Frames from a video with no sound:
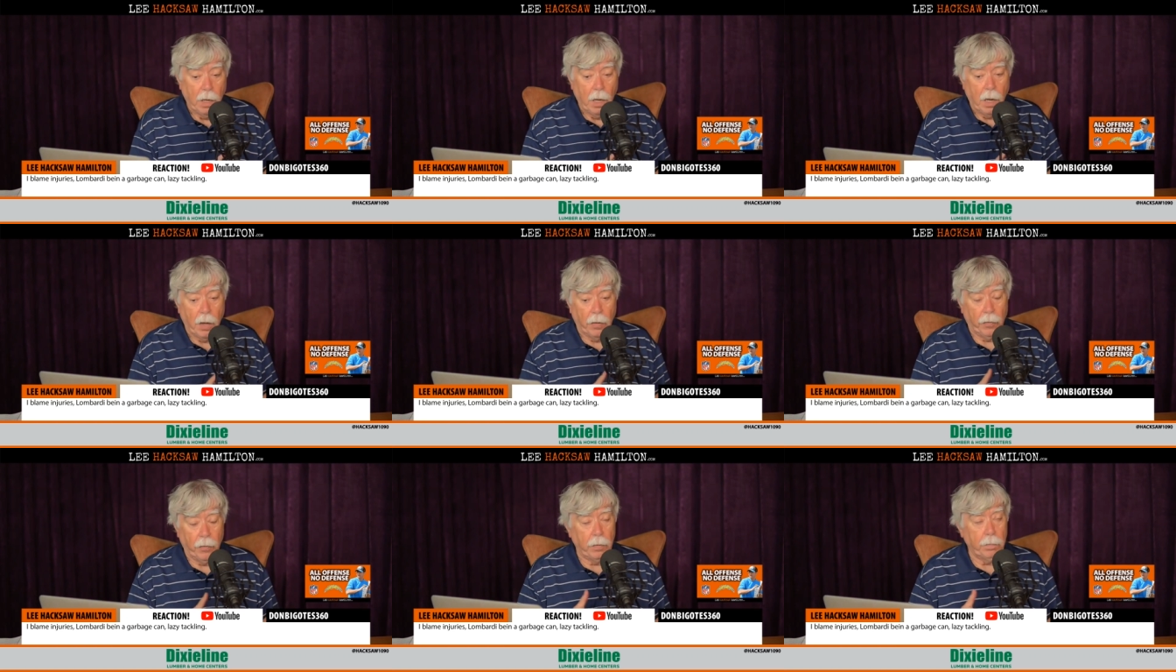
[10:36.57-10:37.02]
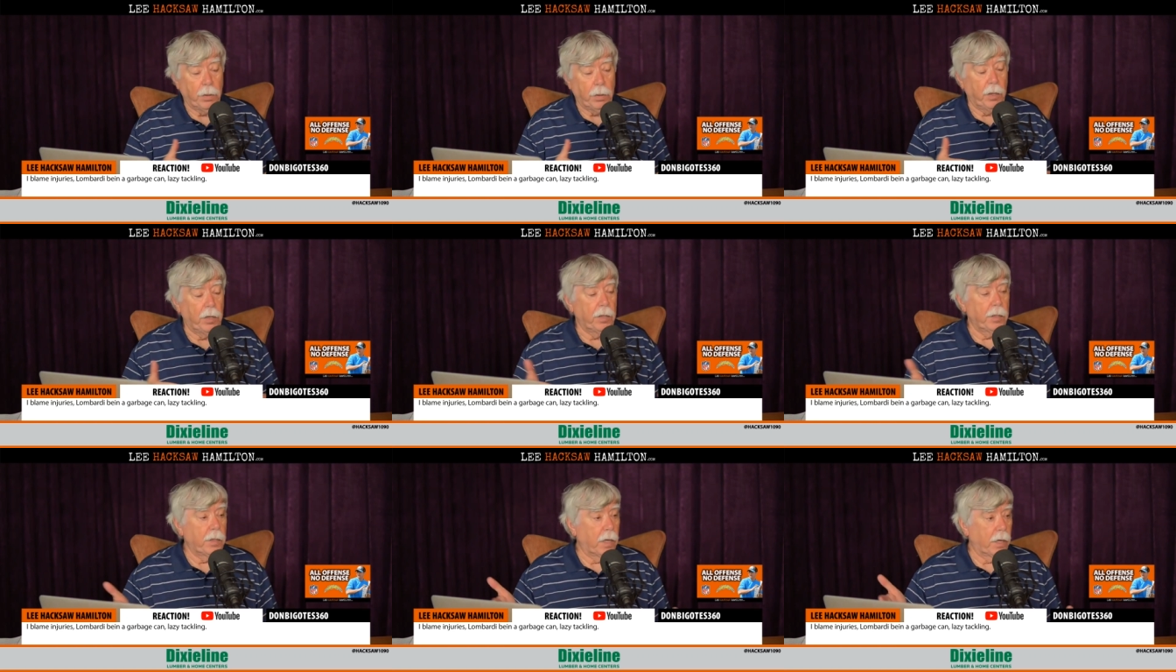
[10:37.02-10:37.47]
And they
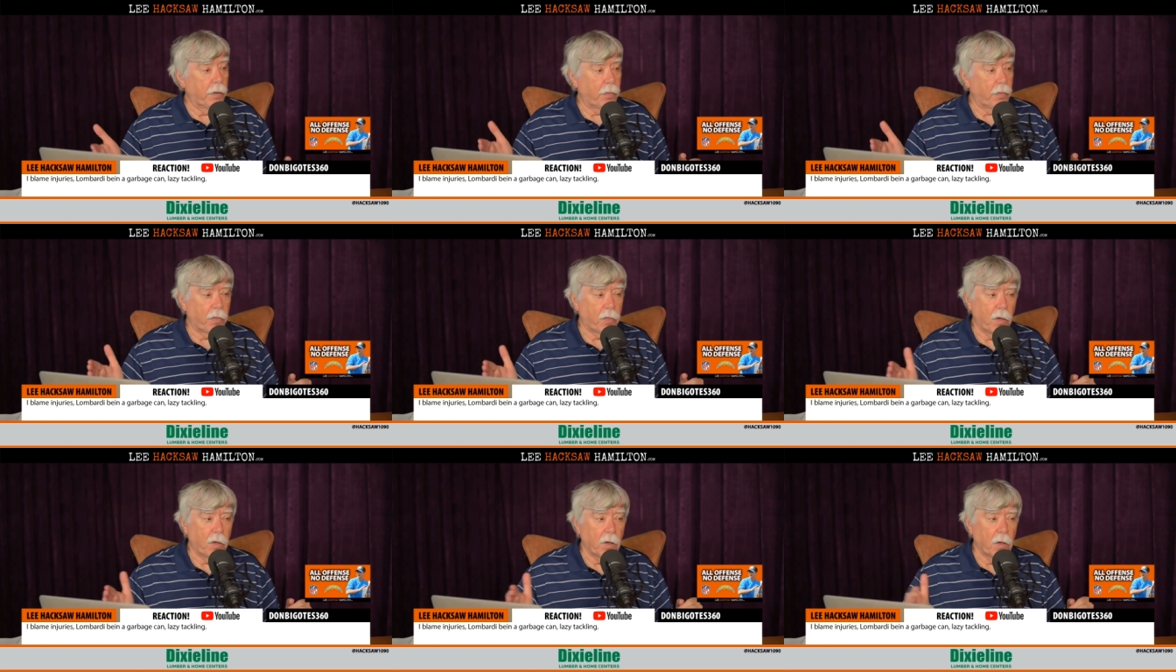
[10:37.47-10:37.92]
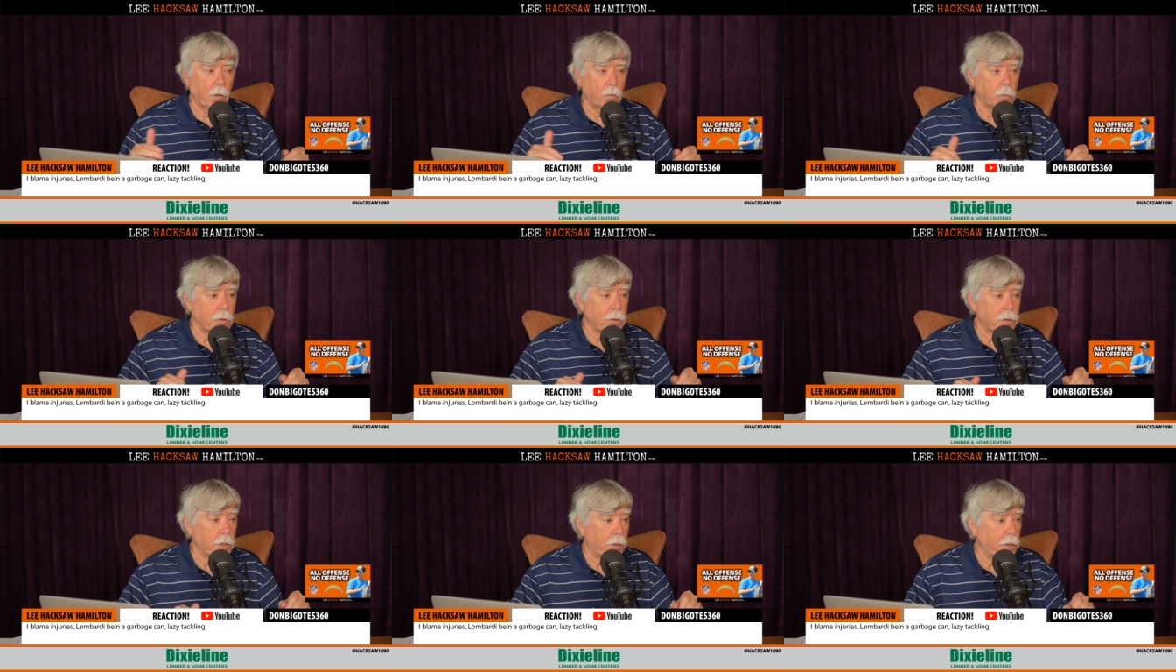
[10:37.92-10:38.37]
paid, I think it
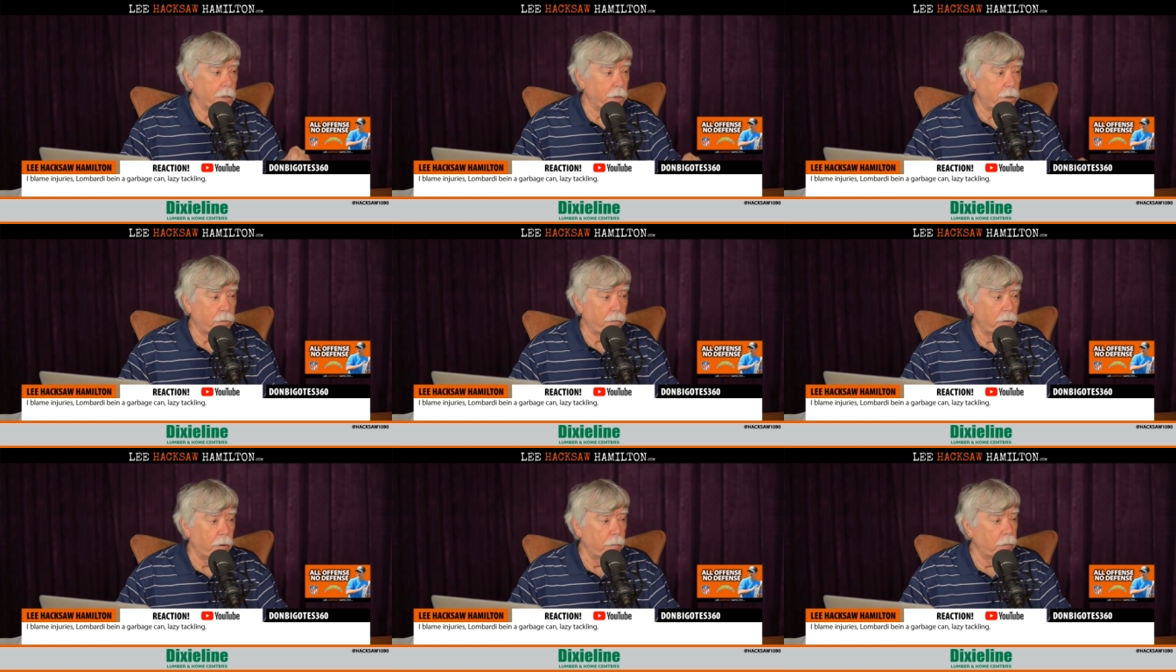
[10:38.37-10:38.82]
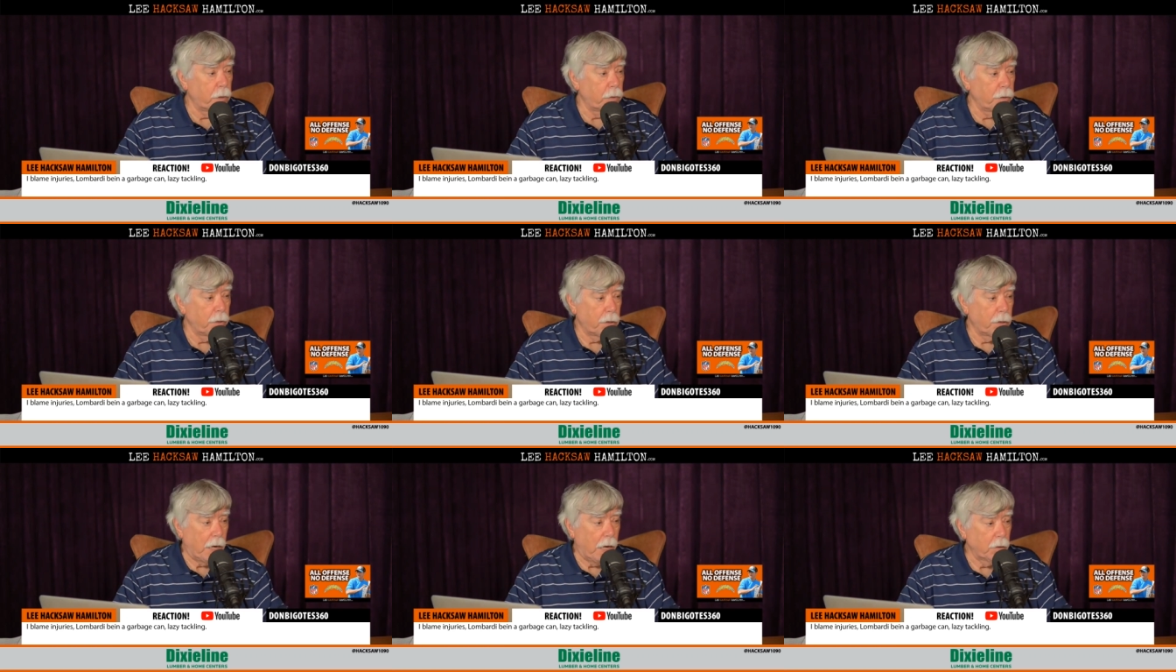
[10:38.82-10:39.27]
was eighty-three
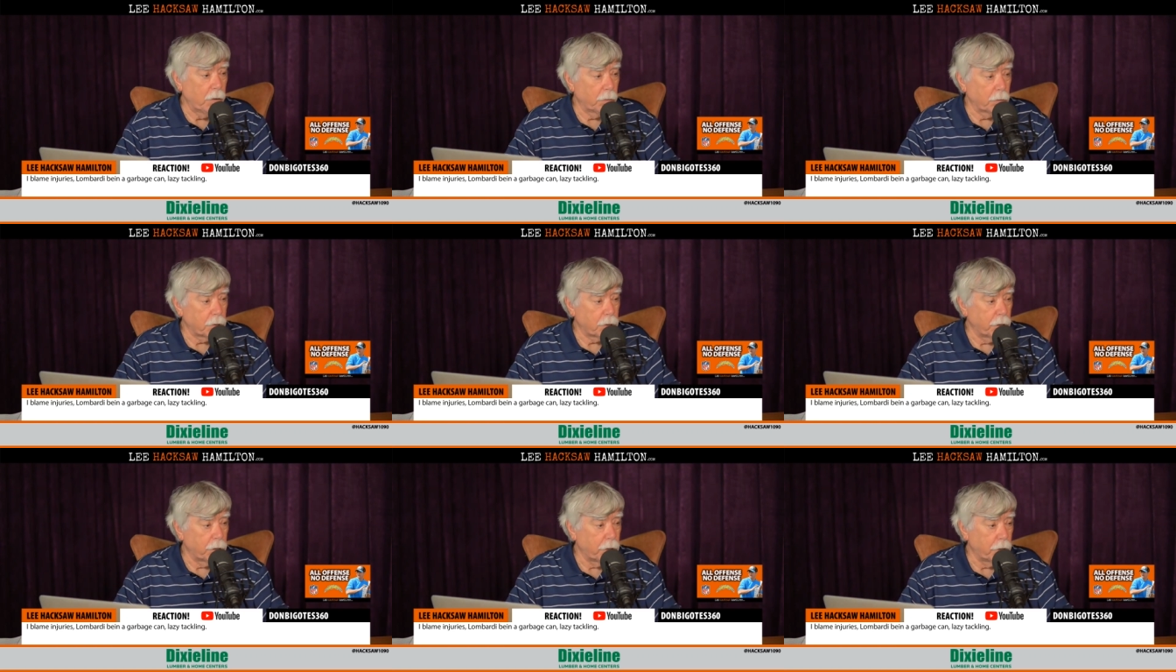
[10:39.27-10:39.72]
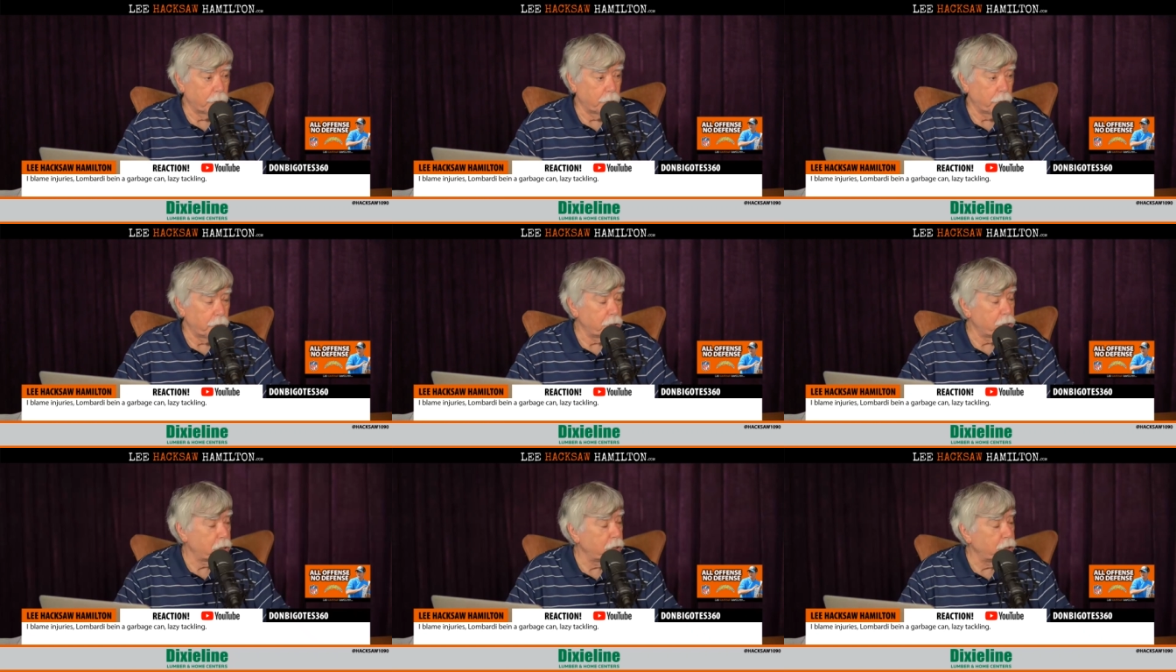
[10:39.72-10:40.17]
million dollars to get
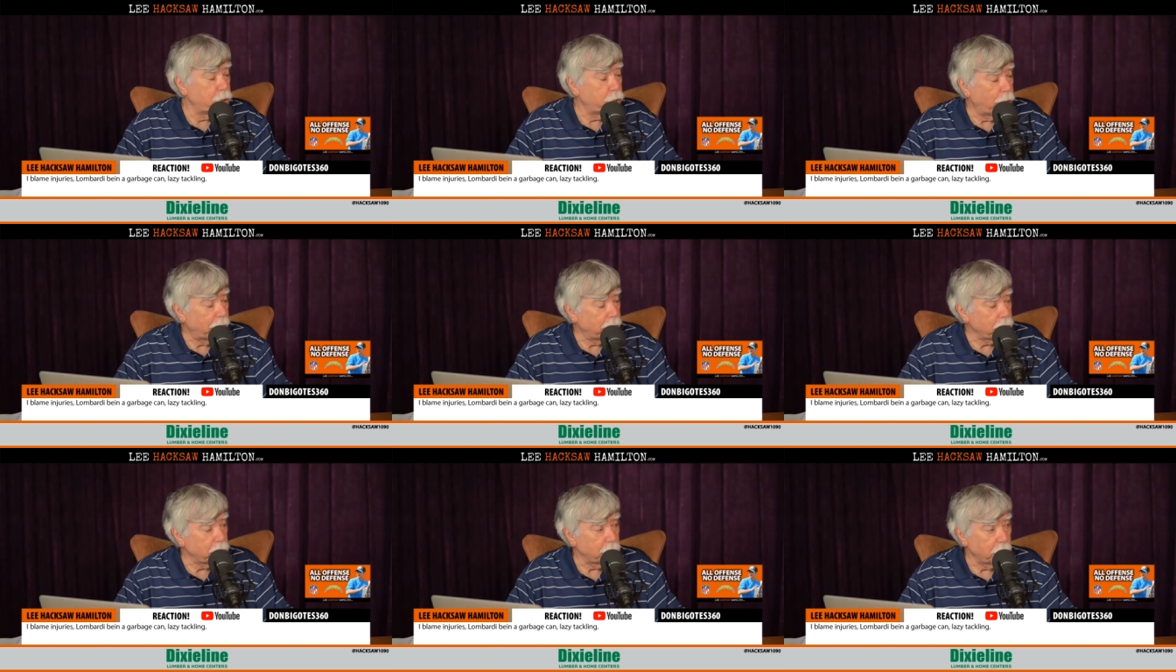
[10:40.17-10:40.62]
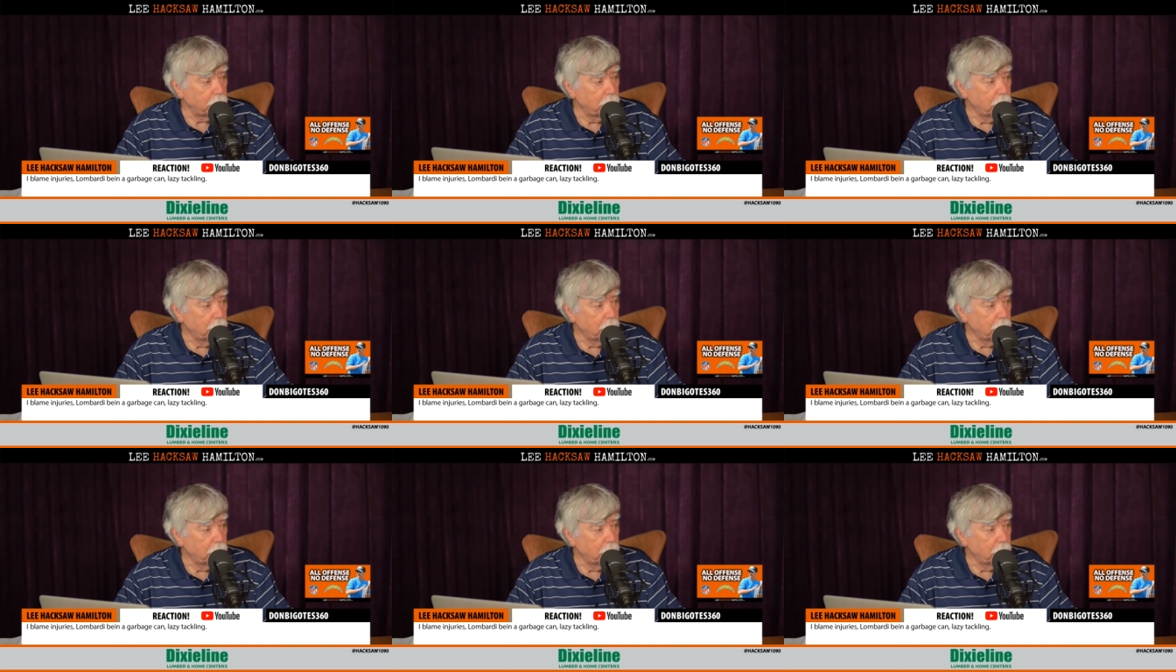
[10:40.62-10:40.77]
J C Jackson.